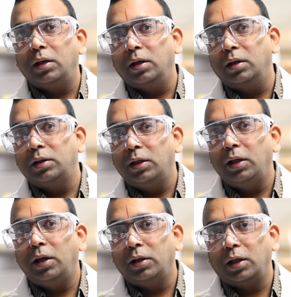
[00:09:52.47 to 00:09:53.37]
uh,
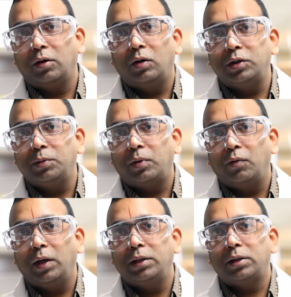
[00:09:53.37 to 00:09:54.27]
leading technology
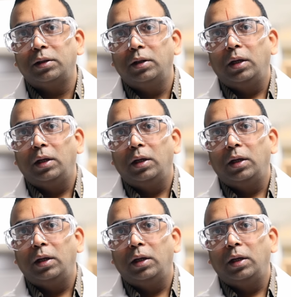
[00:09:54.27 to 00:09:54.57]
provider.